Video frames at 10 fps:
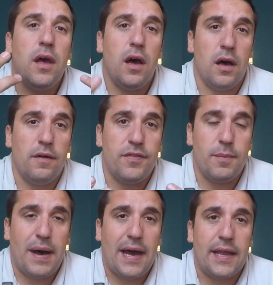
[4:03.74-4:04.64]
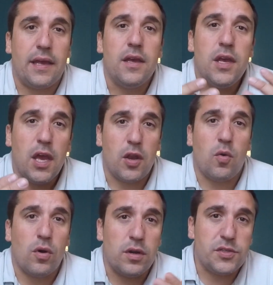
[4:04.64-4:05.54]
of the body in
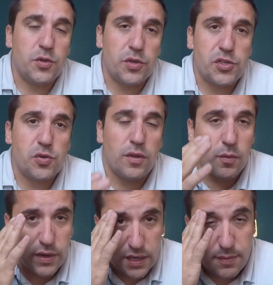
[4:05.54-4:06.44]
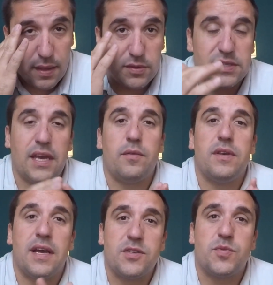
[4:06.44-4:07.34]
order to ensure that we're going to be able to
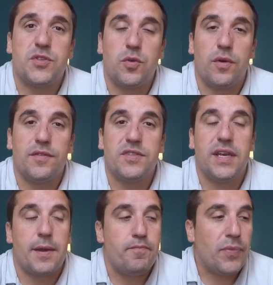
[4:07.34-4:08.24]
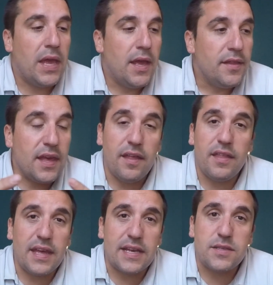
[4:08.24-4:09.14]
get nice restorative sleep. The
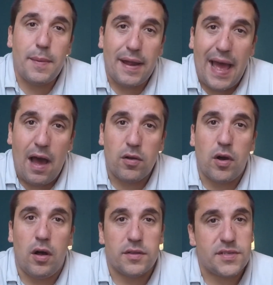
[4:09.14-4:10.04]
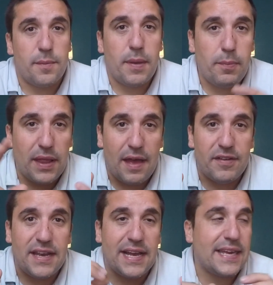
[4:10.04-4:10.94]
other thing is about alcohol. Some people have
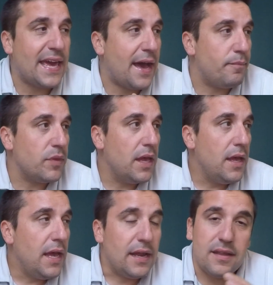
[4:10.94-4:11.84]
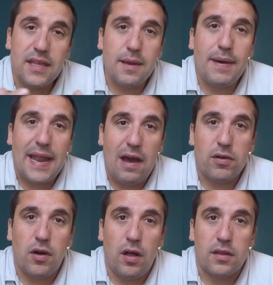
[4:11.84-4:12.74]
a nightcap. And the thing about
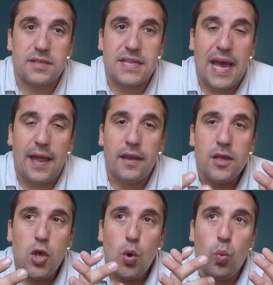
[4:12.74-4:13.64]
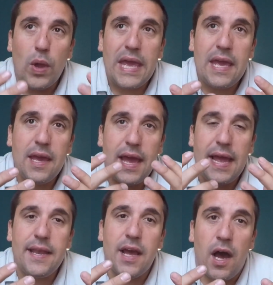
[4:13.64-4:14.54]
alcohol is that we
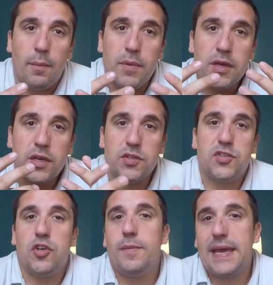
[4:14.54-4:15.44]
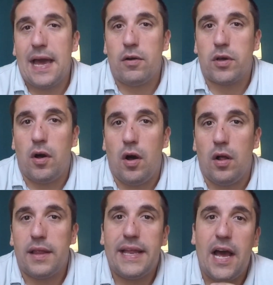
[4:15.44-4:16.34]
end up consuming
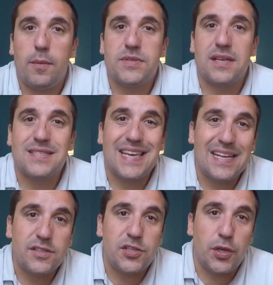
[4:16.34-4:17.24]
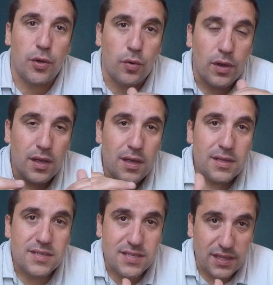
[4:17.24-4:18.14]
alcohol. It helps us get to
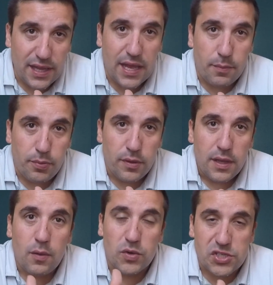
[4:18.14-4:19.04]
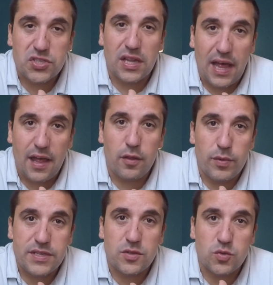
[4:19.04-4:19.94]
sleep, which is a lot of the
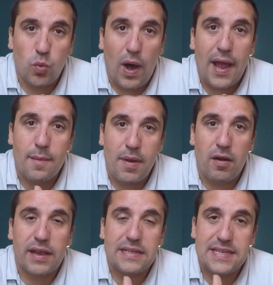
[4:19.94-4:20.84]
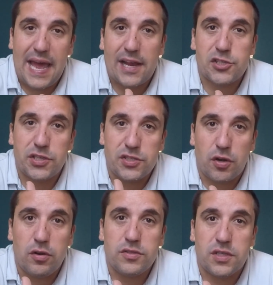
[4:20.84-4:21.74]
reasons why Americans actually
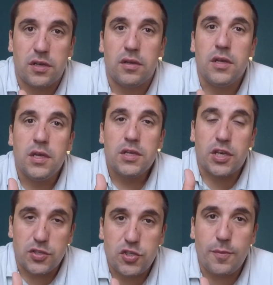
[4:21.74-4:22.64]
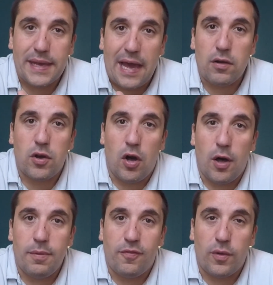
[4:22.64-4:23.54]
turn to consuming
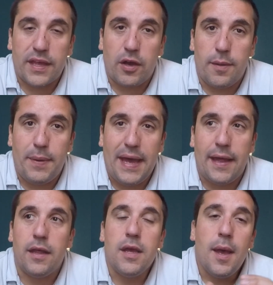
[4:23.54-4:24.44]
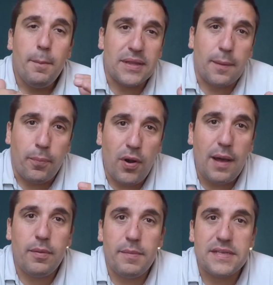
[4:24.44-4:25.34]
alcohol before they go to bed. But the
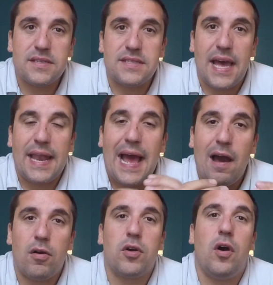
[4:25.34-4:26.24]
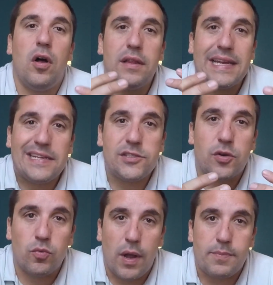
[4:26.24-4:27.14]
problem is that alcohol
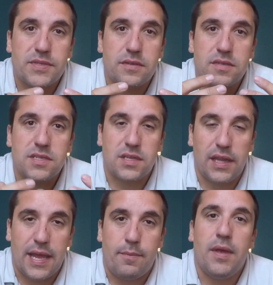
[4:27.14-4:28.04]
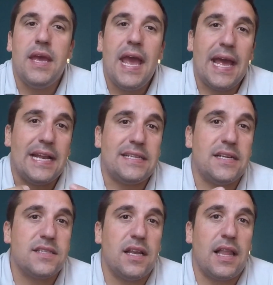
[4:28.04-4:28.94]
interrupts sleep, and it
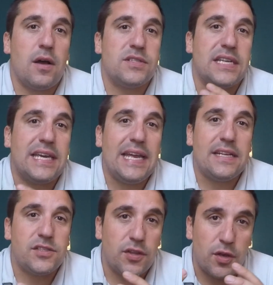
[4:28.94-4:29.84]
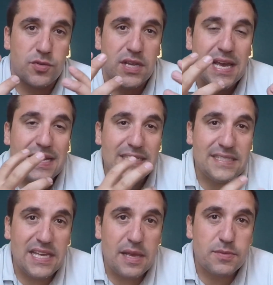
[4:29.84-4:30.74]
doesn't allow us to get into those
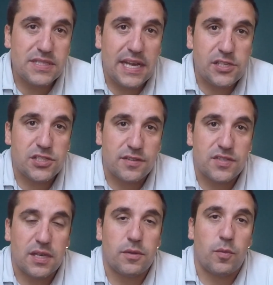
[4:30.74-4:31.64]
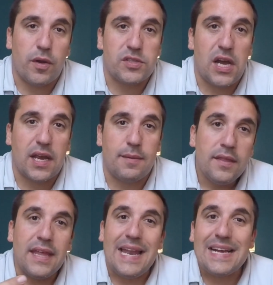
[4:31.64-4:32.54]
deep stages of sleep that we were talking
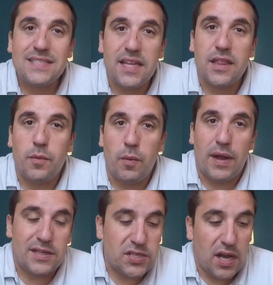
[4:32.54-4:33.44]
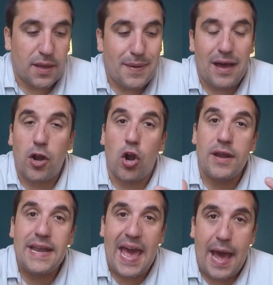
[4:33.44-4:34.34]
about. The next thing that we want to talk about are
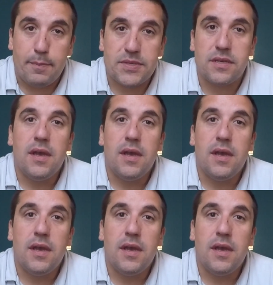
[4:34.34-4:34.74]
naps.